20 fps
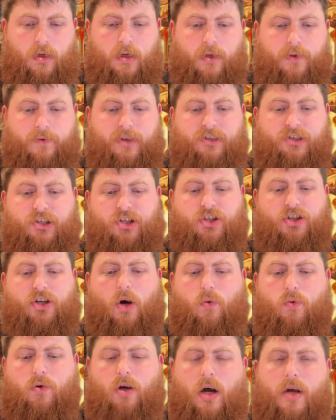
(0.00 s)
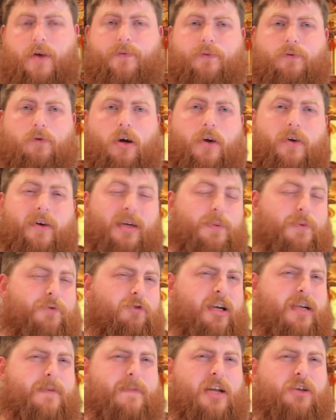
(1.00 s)
There's a Soul Knife Rogue, and we've
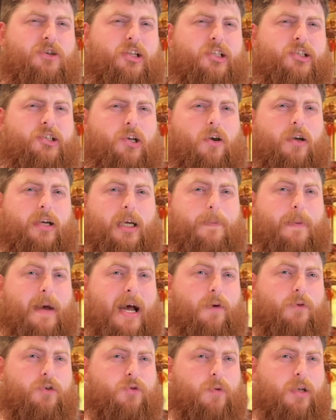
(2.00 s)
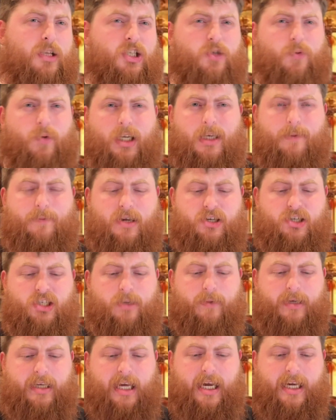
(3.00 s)
already mentioned psionic powers once, we're going to mention
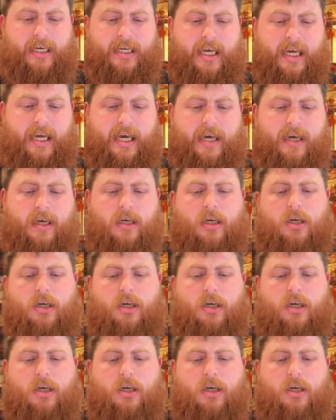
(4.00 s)
them again here.